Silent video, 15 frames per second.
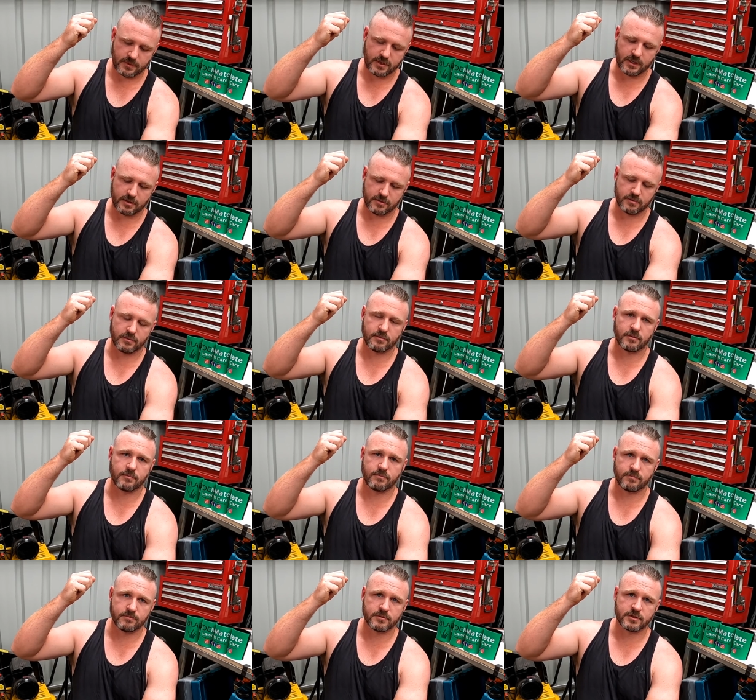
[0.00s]
you know the,
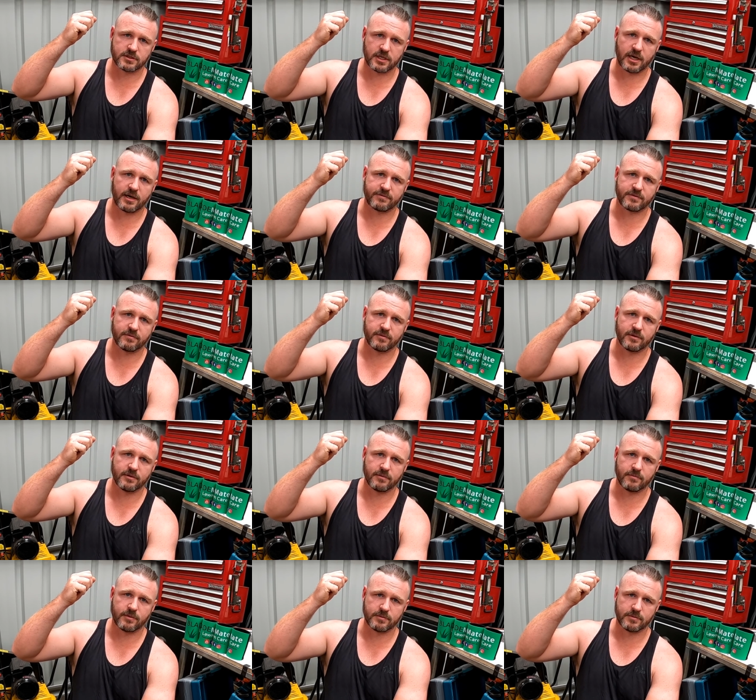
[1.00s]
the, the shaft of the